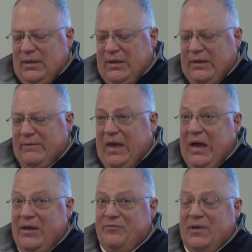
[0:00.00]
uh,
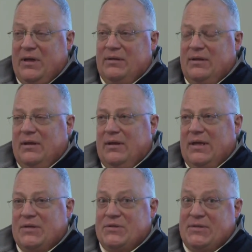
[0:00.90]
I've done
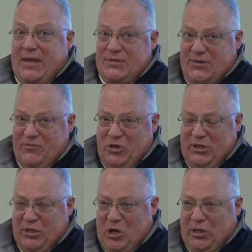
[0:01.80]
extensive
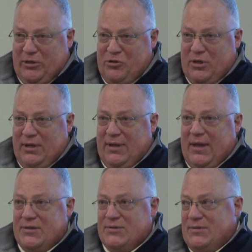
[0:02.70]
genealogy,
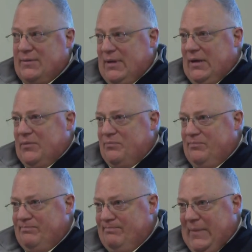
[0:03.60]
as uh,
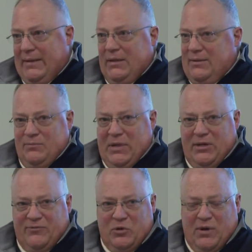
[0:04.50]
many many
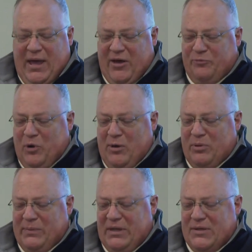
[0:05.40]
of you have
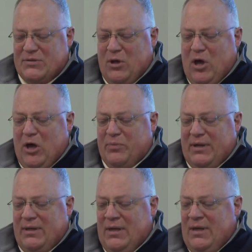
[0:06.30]
probably as a
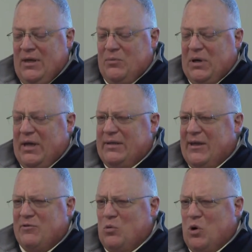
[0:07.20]
hobby, but I'd
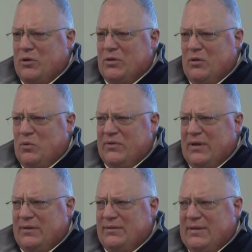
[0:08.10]
never worked with
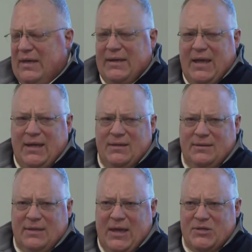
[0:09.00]
a DNA
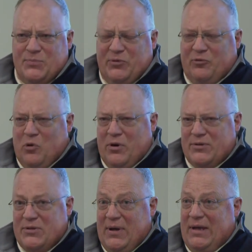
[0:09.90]
case before,
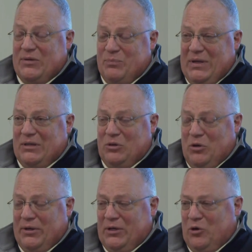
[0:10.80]
so I had a big
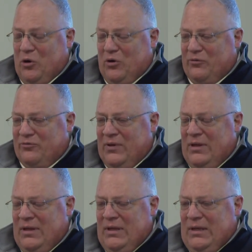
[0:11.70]
learning curve.
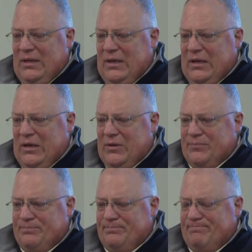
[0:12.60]
Um,
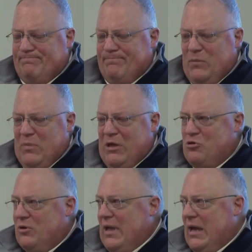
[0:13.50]

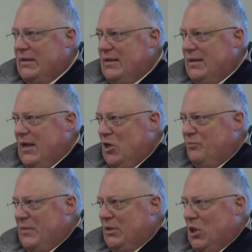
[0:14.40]
Major Gagne helped
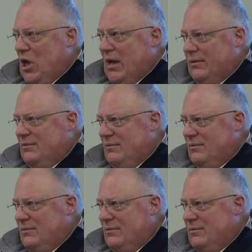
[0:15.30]
me a lot